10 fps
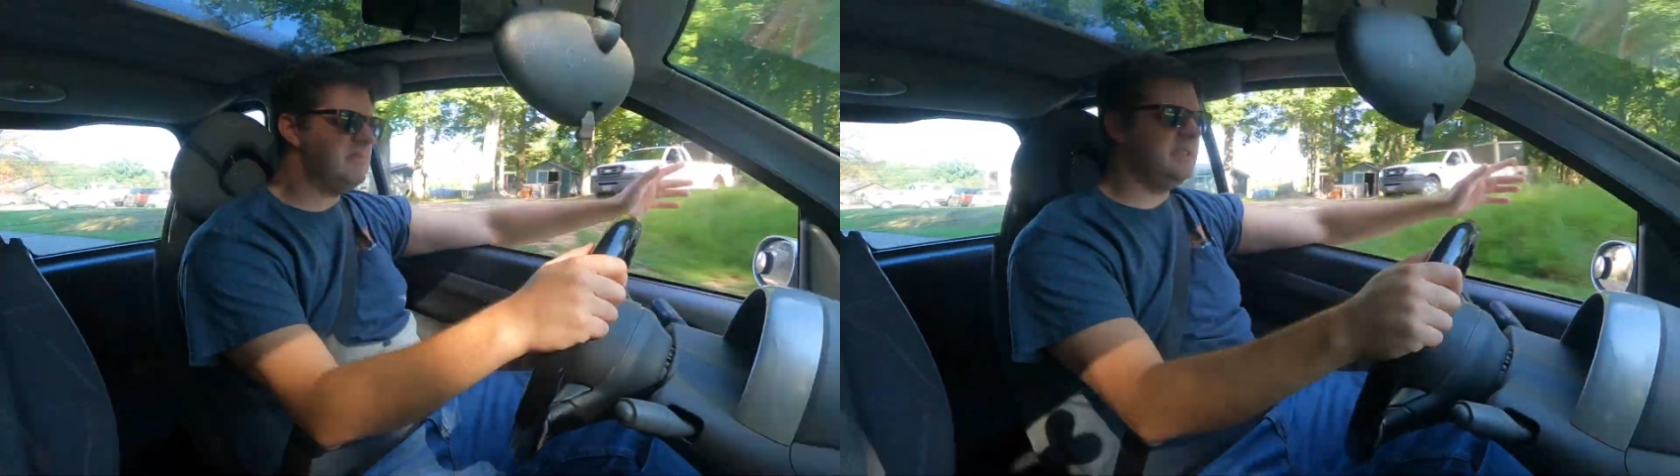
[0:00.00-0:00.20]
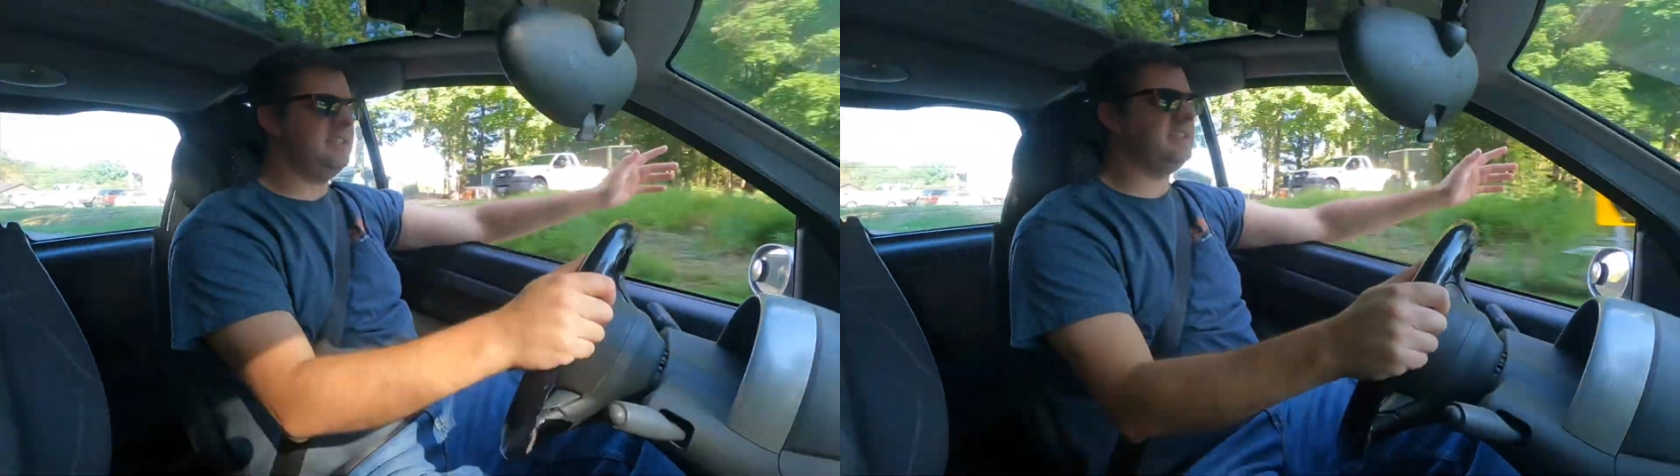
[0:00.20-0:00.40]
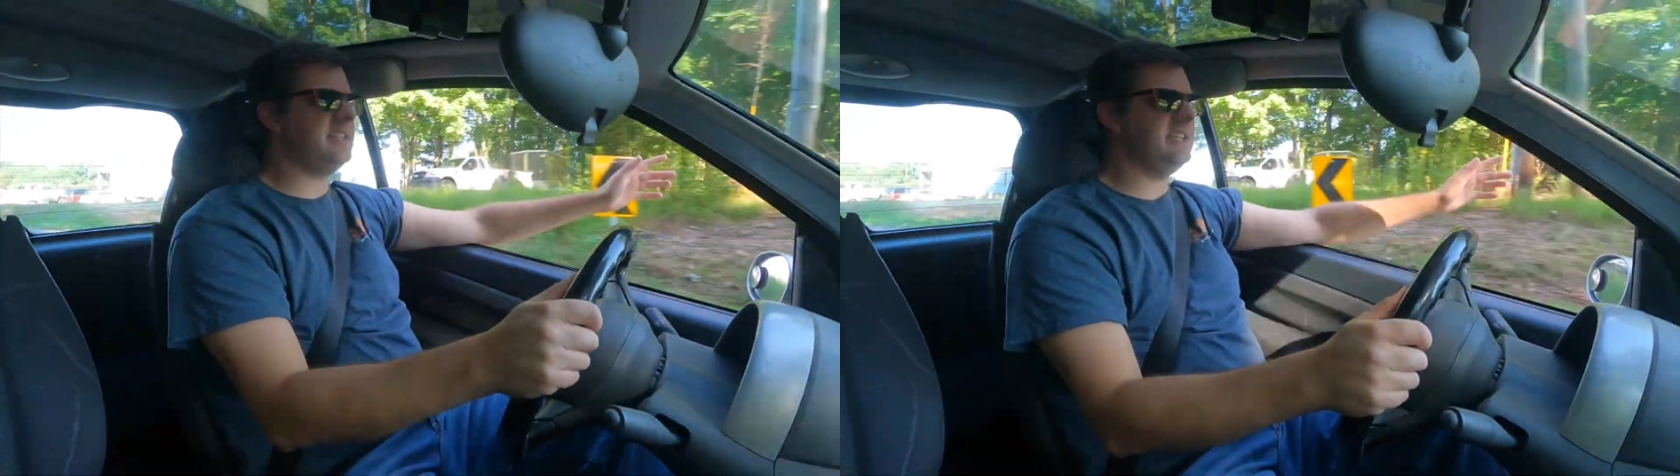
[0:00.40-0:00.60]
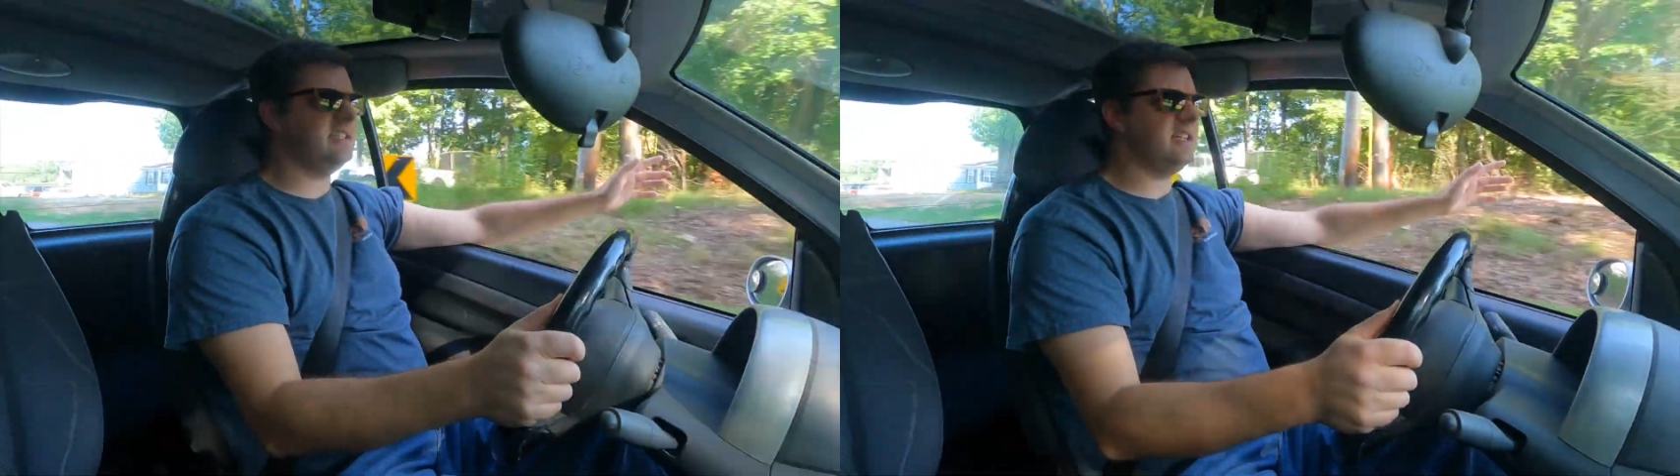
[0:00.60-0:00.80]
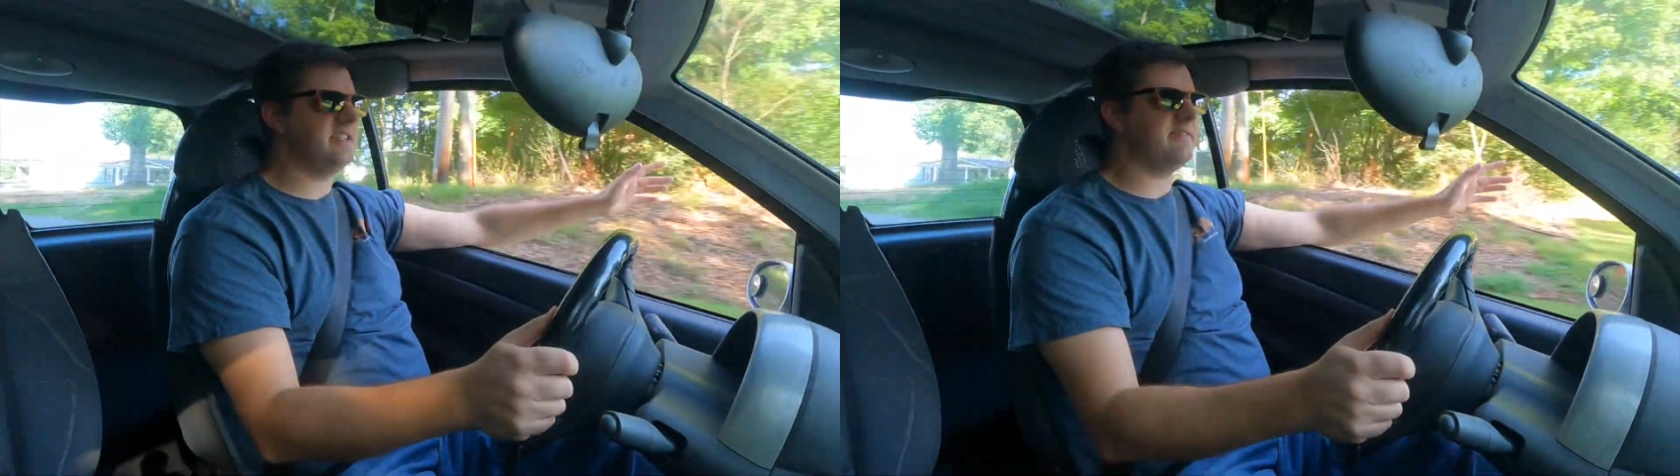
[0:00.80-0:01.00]
this thing
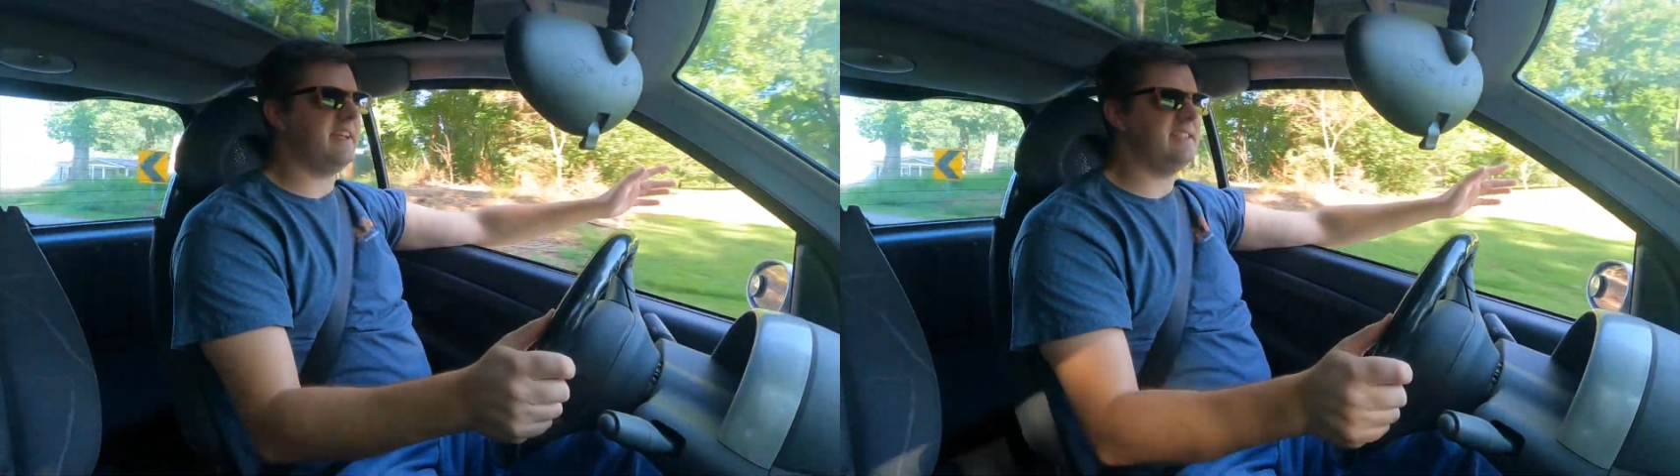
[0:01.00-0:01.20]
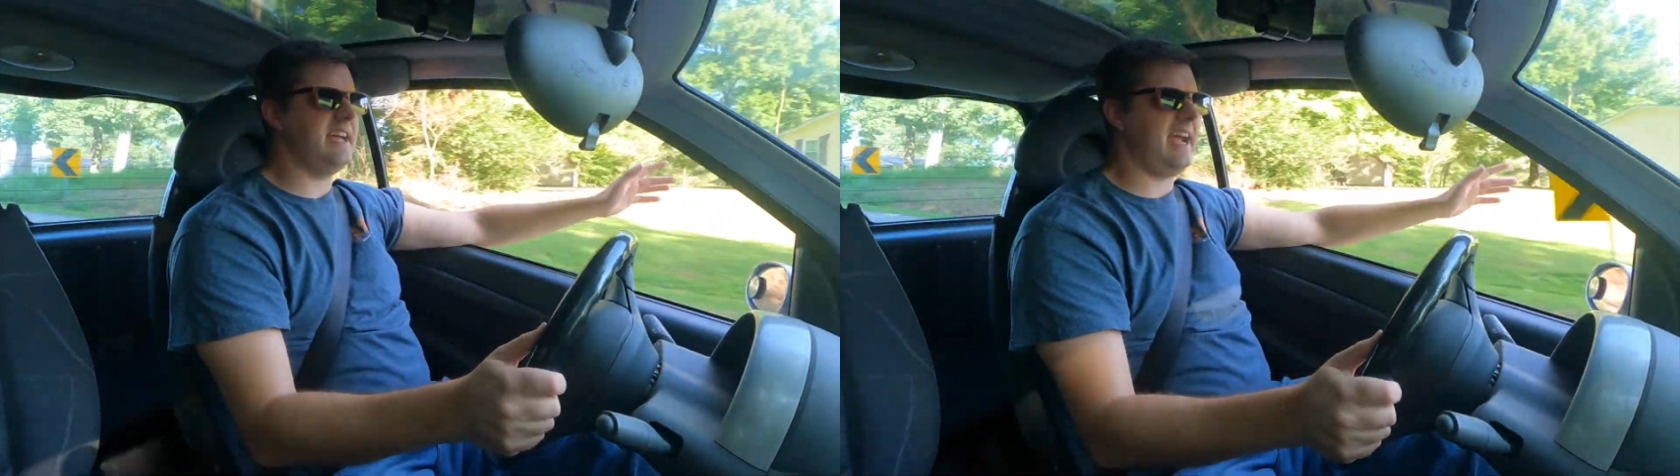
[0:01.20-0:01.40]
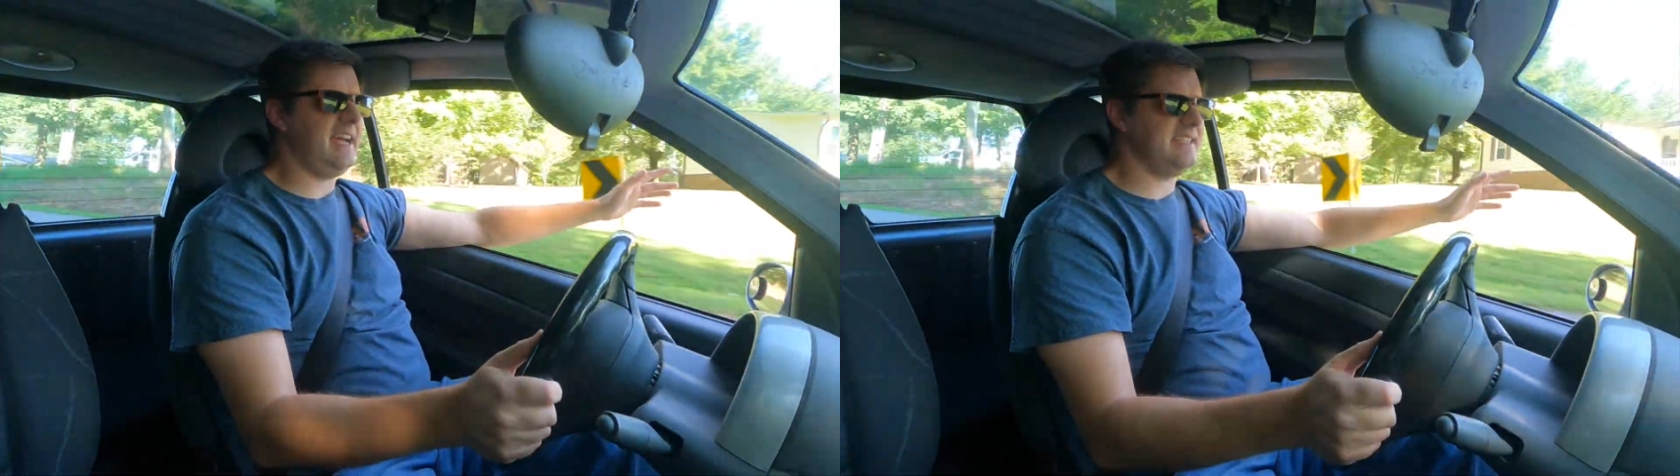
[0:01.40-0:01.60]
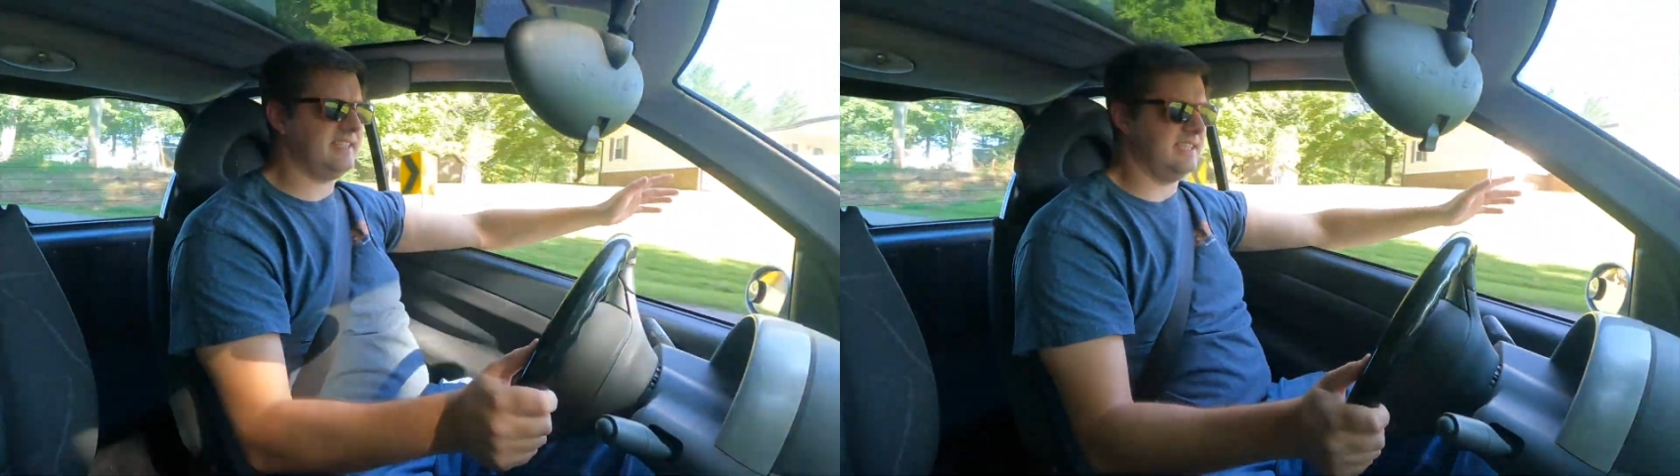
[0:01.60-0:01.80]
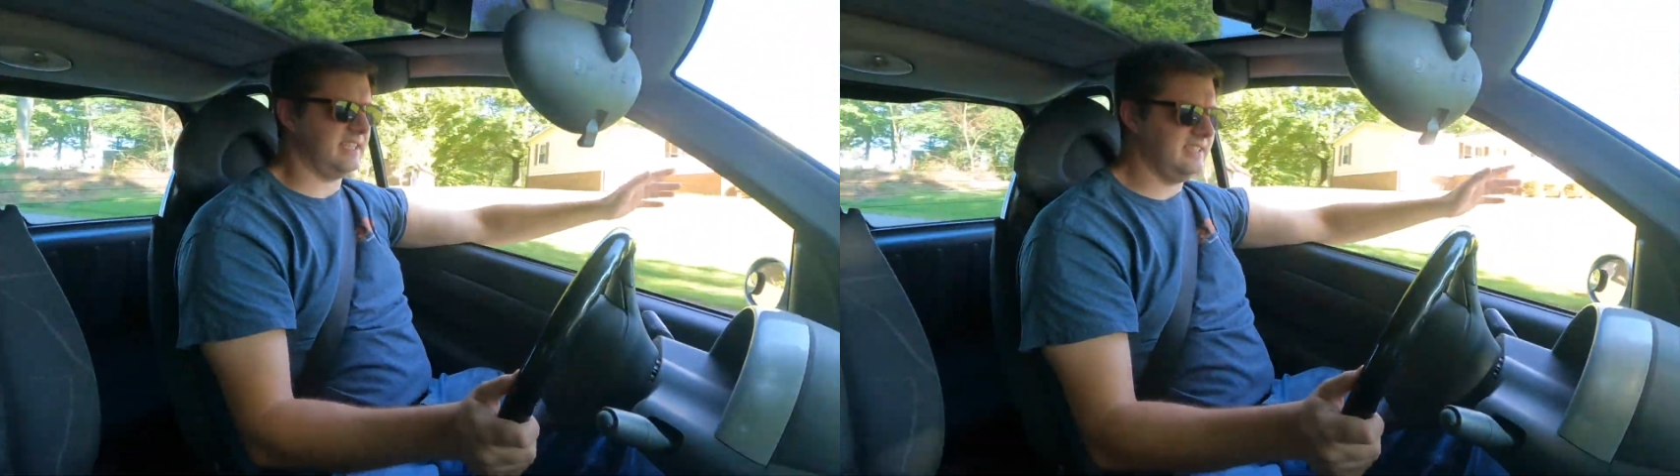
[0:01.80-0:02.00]
does
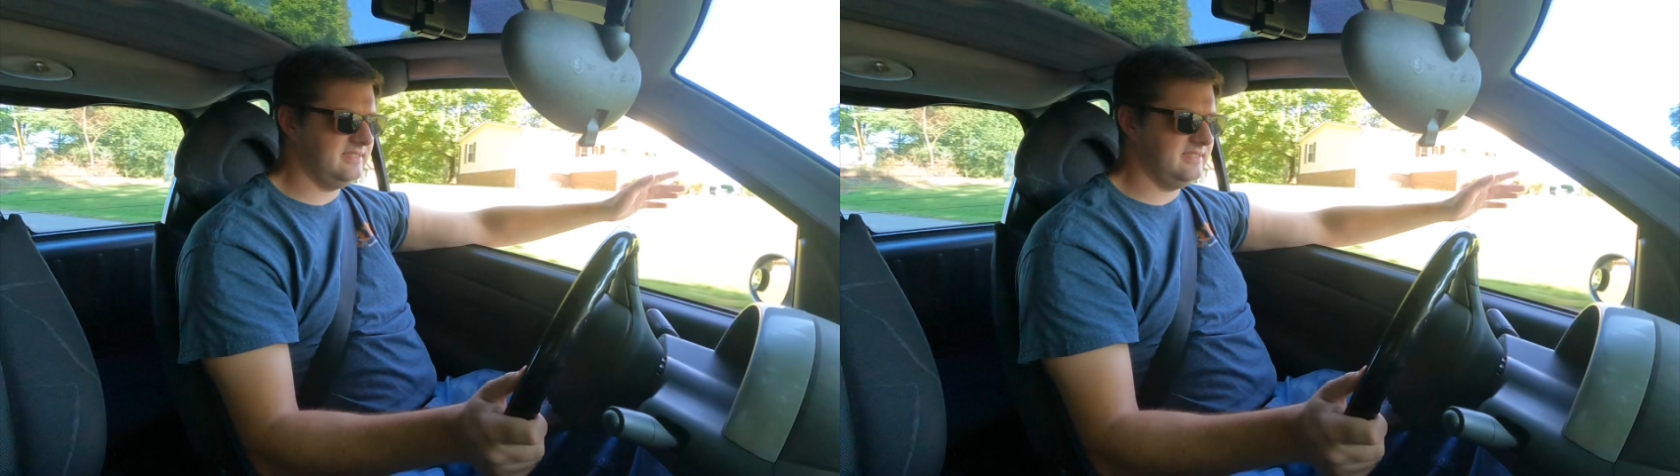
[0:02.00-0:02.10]
fantastic.